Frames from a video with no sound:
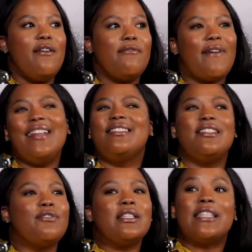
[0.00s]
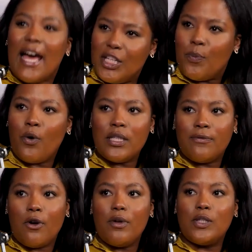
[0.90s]
find different touch points
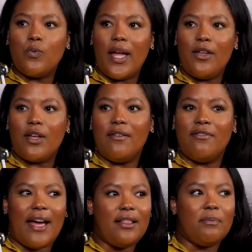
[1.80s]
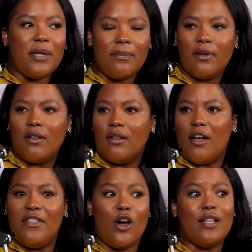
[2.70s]
for it where you can find the people.
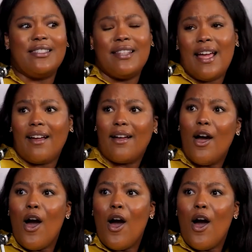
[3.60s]
Are they on Slack?